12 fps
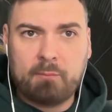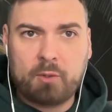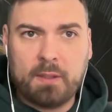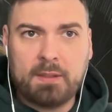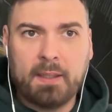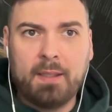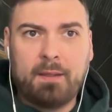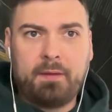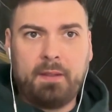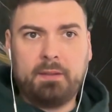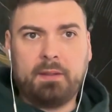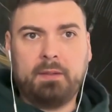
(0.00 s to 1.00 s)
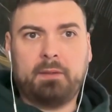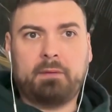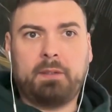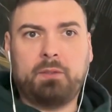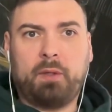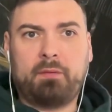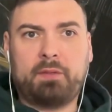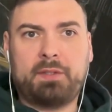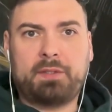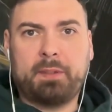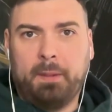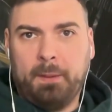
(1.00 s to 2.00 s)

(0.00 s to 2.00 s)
right? Then you have this,